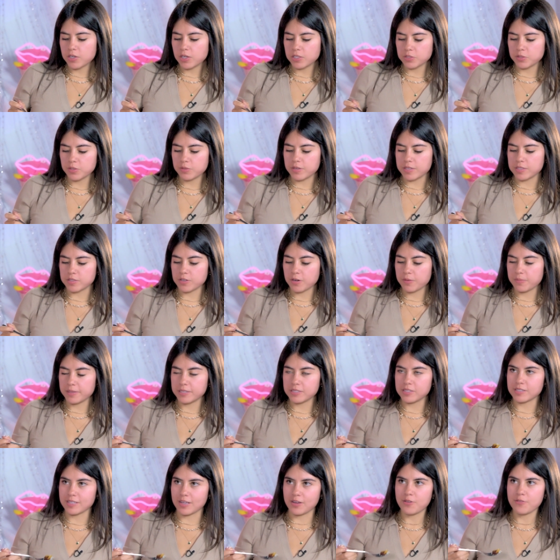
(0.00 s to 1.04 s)
gone to a restaurant by
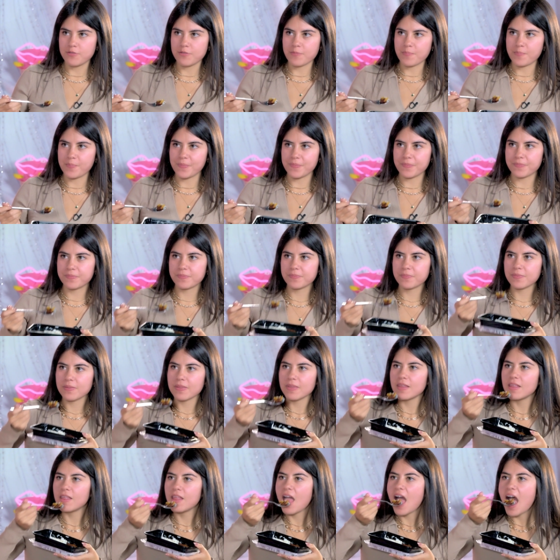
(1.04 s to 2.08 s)
yourself?
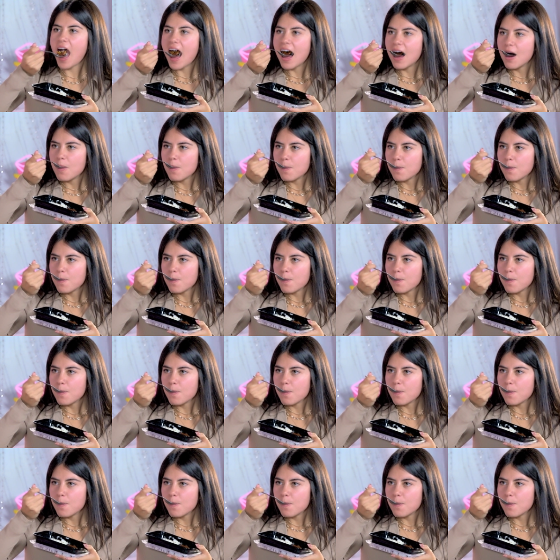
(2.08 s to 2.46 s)
Oh my